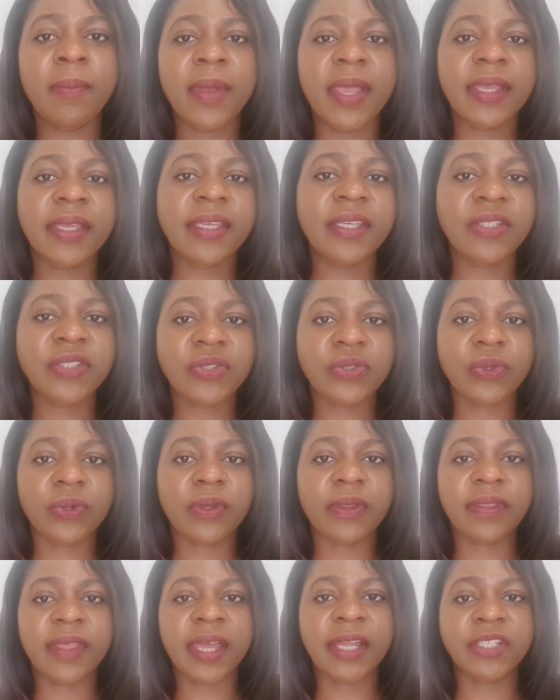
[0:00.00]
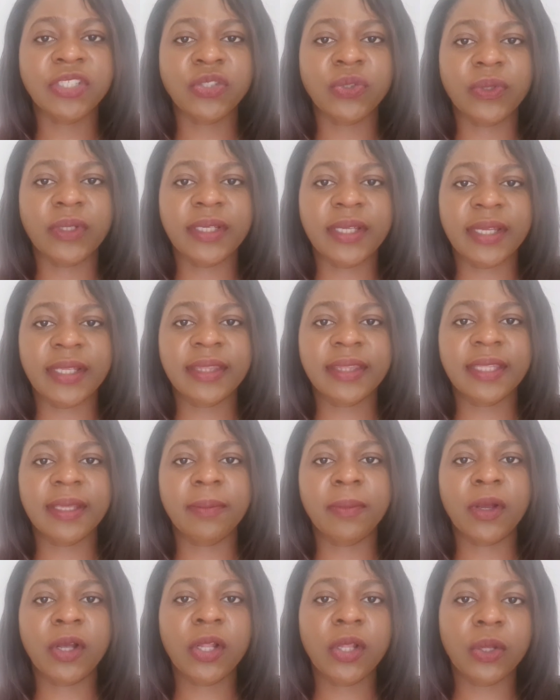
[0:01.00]
making sure that you get
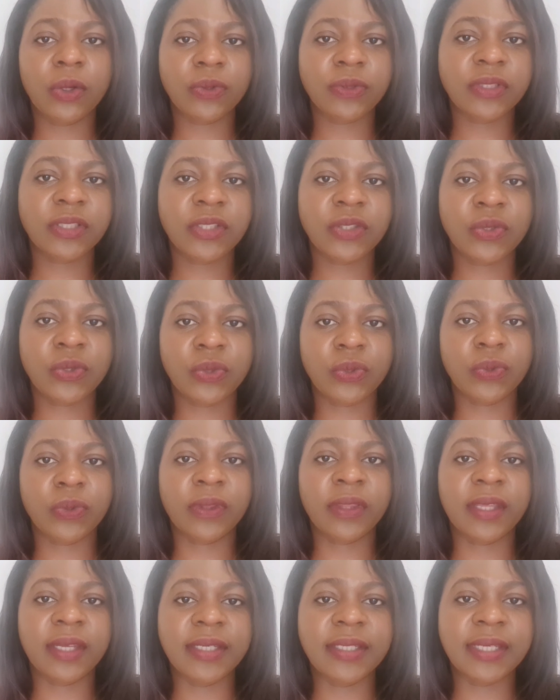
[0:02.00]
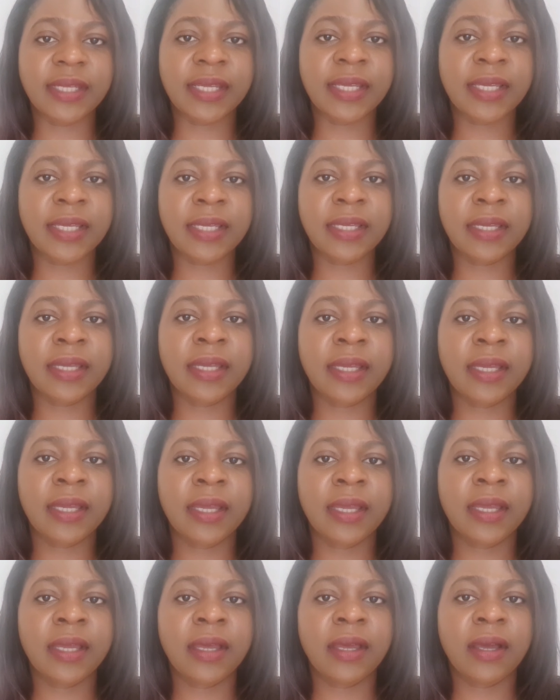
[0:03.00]
them close to the day
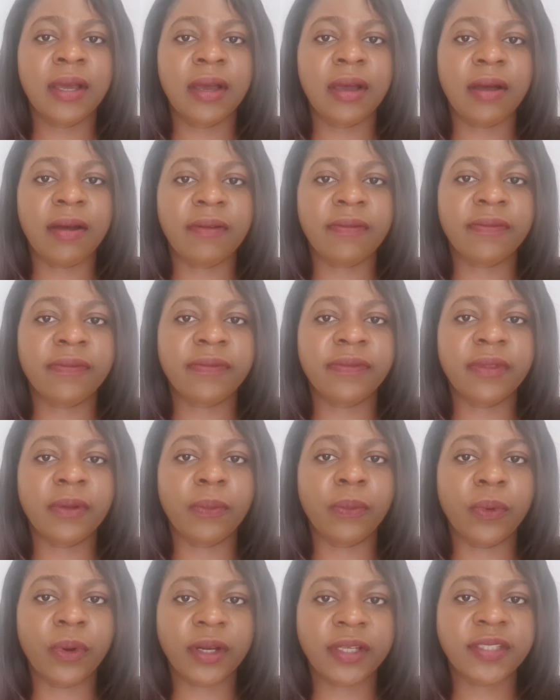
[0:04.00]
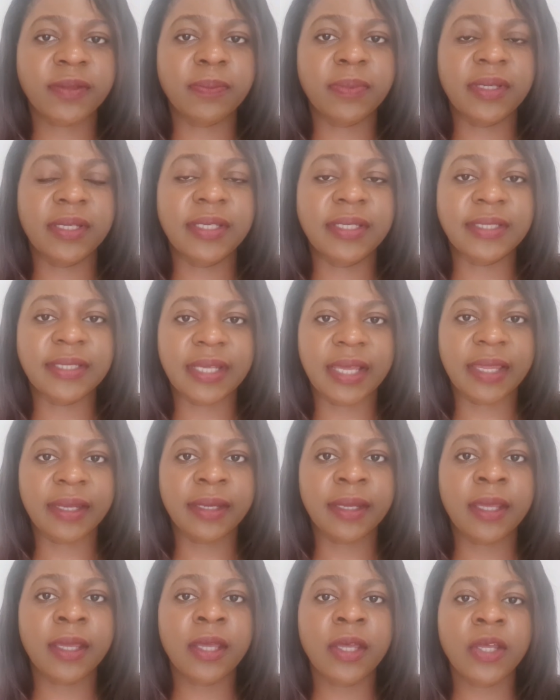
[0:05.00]
of the works being done.
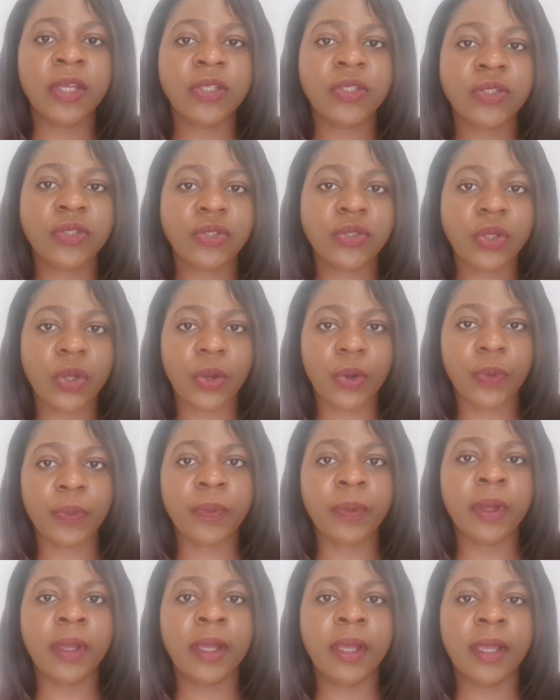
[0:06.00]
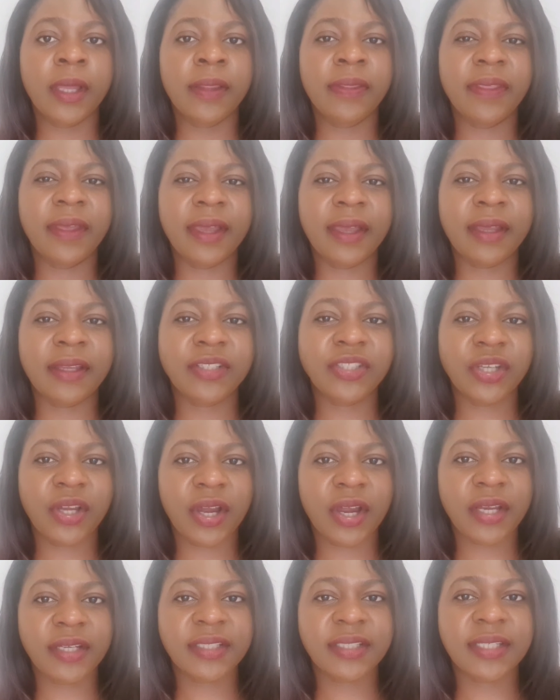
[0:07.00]
So they're
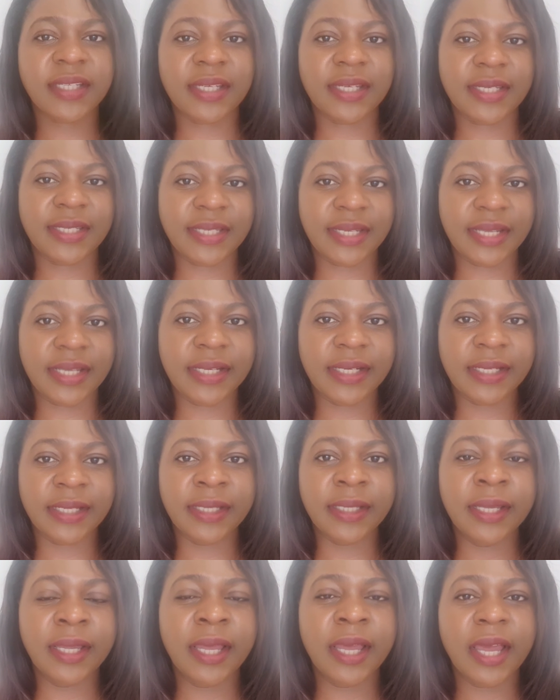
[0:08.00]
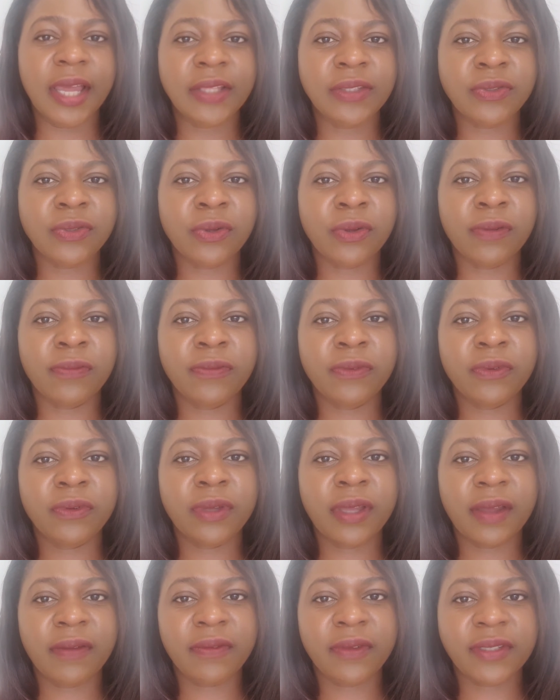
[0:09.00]
charged daily. And so if you
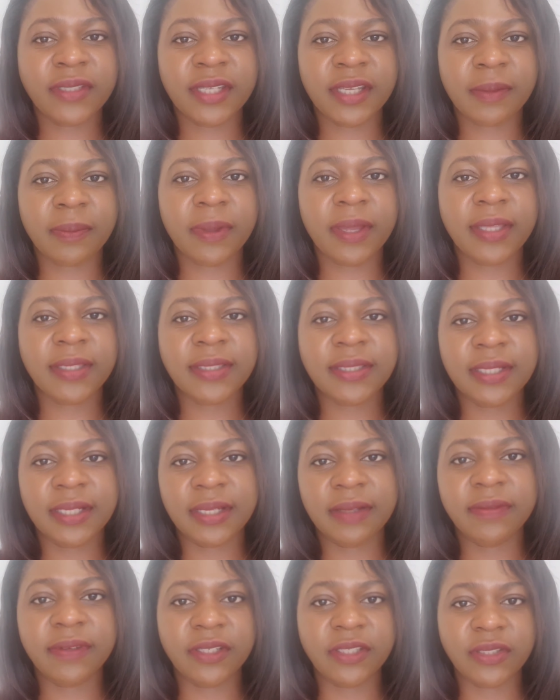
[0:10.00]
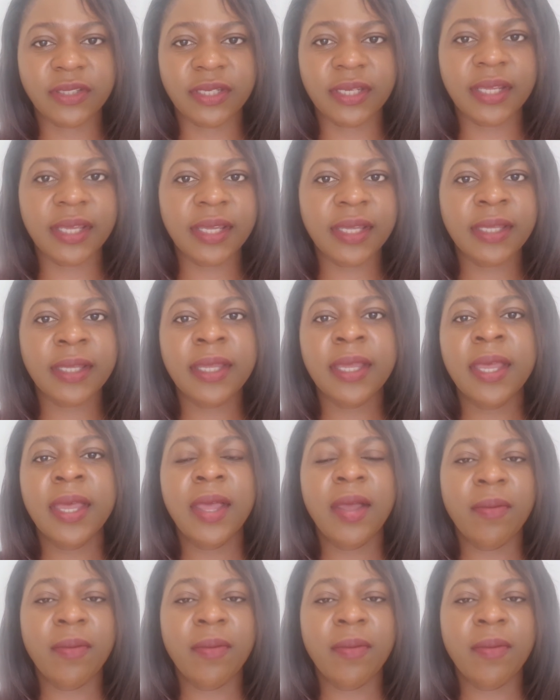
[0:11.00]
have your deck pans delivered today,